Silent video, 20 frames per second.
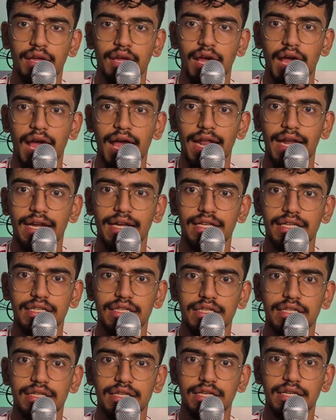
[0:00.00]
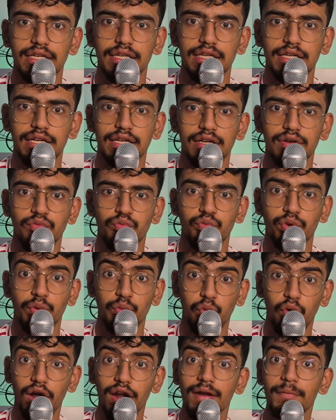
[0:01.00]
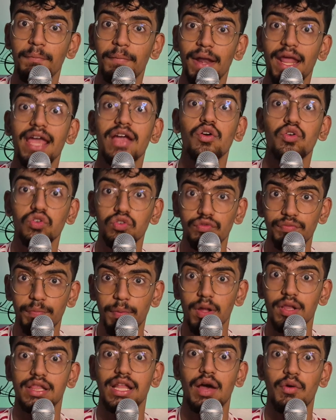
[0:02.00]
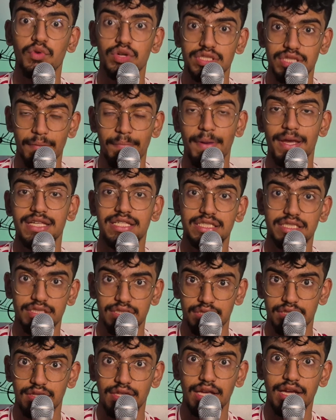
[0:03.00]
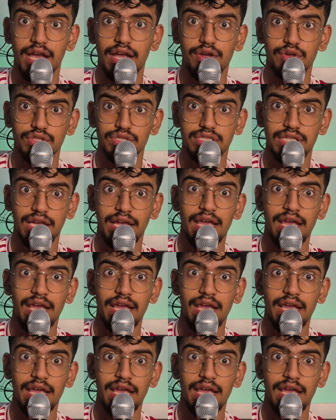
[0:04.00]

And we weren't playing hoofball. That was the best thing I could say.